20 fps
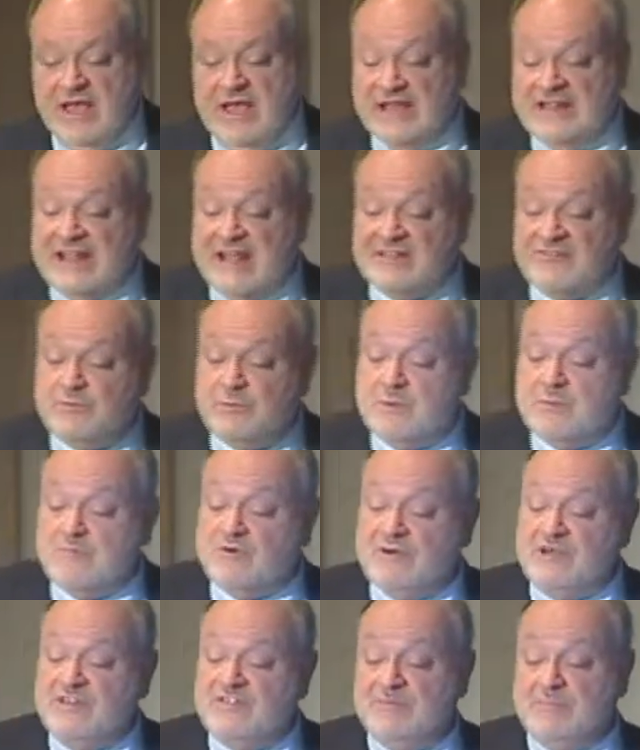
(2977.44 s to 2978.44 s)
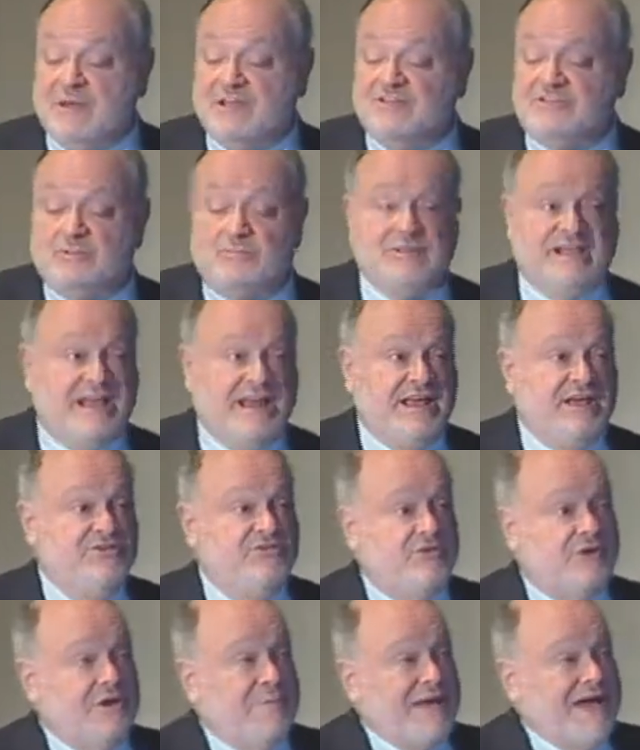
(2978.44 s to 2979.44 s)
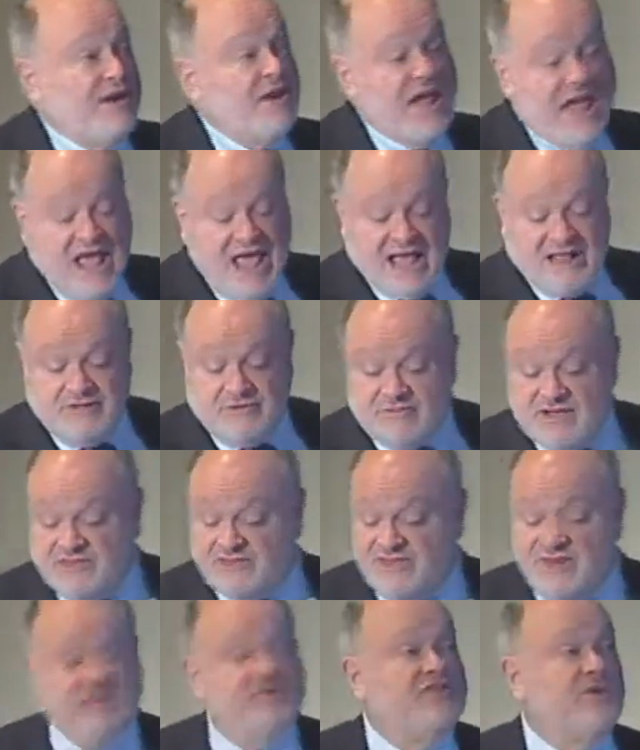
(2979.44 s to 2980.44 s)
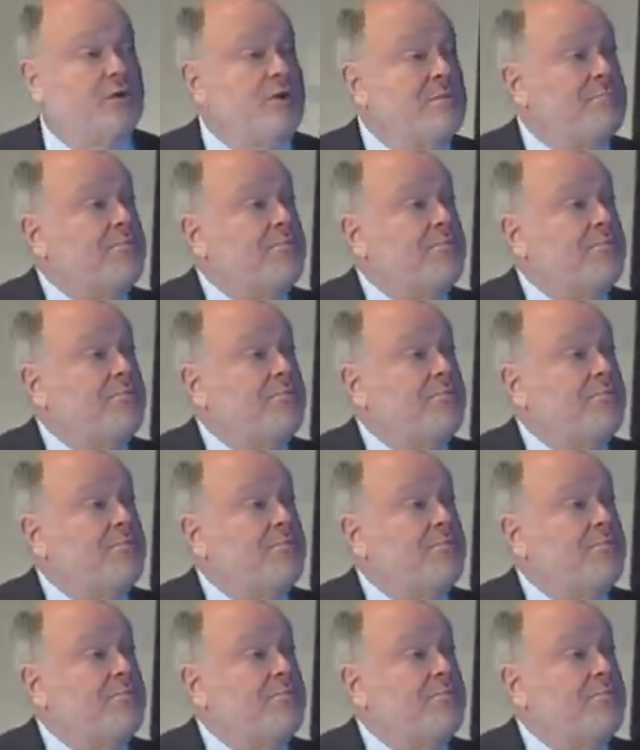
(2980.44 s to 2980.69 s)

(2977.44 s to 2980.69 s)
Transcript: And that's what marine spatial planning is all about. And the reason it's so